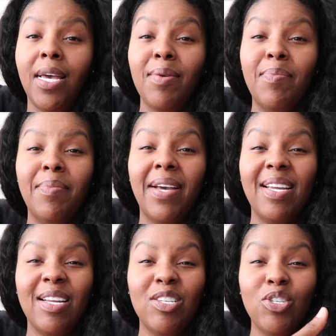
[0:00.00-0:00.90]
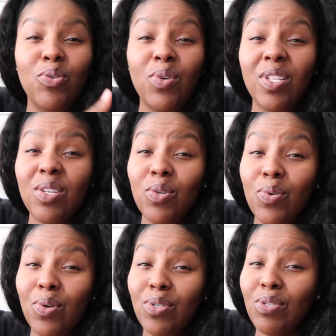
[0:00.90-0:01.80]
I might do a little
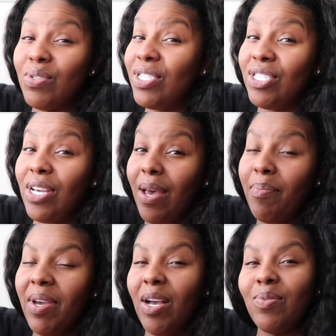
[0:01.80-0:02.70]
grocery shopping.